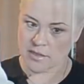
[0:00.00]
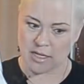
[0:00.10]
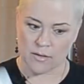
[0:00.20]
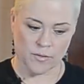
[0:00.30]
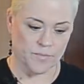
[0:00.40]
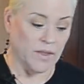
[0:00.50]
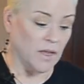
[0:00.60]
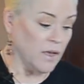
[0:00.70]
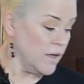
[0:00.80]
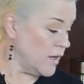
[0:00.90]
Towel.
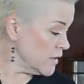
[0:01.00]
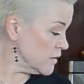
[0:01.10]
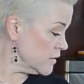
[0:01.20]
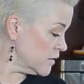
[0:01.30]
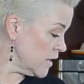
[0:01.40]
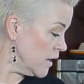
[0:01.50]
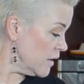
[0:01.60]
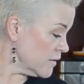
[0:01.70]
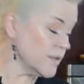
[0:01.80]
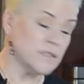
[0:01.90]
And
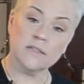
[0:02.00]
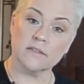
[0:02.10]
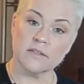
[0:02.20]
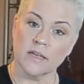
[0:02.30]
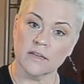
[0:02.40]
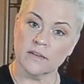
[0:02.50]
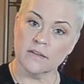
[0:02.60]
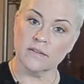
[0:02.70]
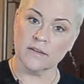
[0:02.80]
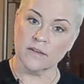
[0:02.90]
yeah, that's it. That
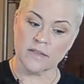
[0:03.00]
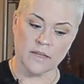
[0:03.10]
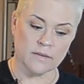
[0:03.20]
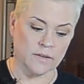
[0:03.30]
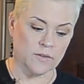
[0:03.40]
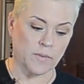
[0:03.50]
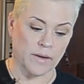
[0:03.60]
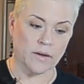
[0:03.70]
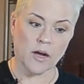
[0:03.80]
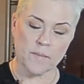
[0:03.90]
is it. That is
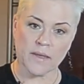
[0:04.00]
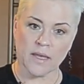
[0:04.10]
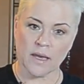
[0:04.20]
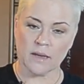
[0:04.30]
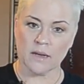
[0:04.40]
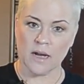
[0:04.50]
my Copycat